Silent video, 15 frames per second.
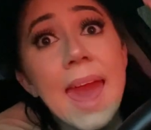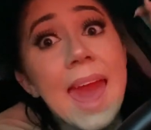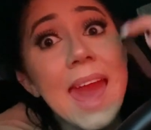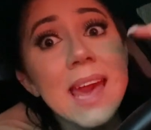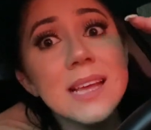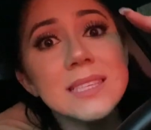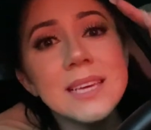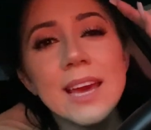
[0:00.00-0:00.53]

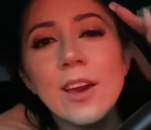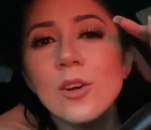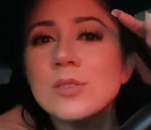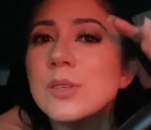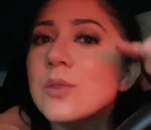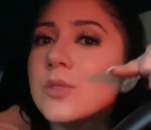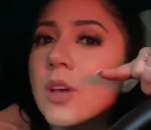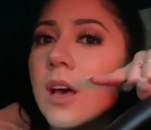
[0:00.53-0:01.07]
And I
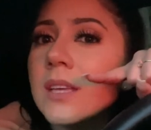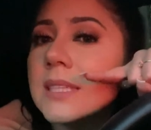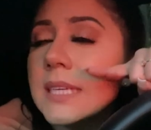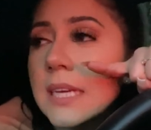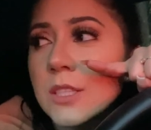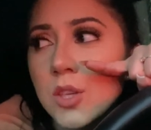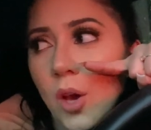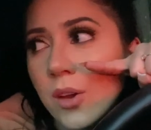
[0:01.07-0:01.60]
also saw a
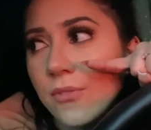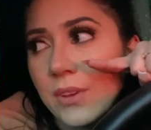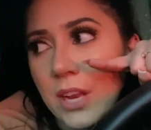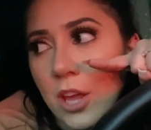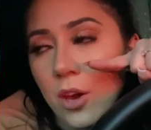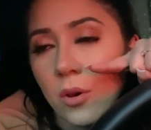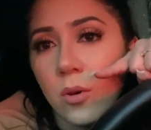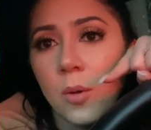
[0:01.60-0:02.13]
TikTok
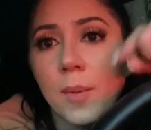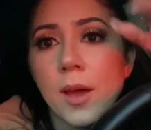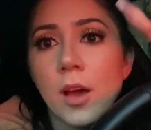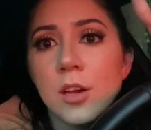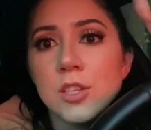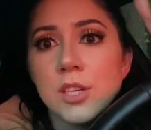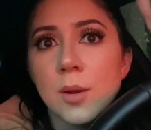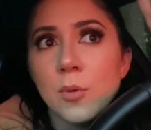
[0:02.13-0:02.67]
video. Oh my
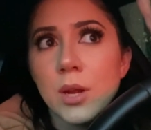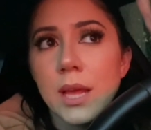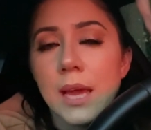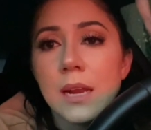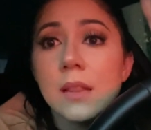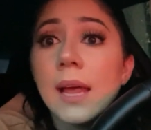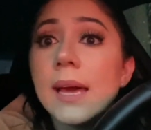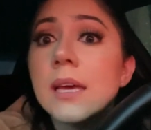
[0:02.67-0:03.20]
gosh, I'm running
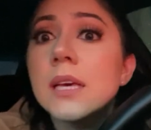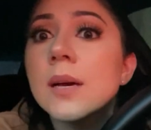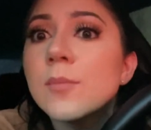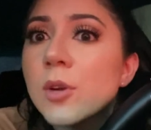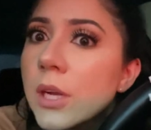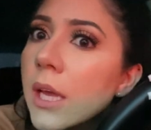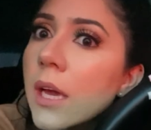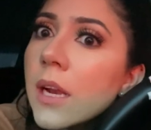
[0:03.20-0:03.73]
out of light. I'm
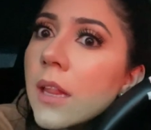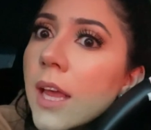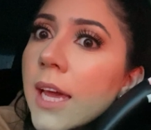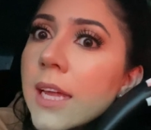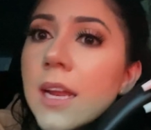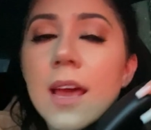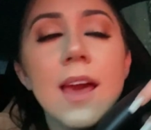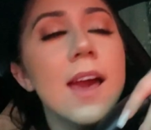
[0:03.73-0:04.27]
running out of light.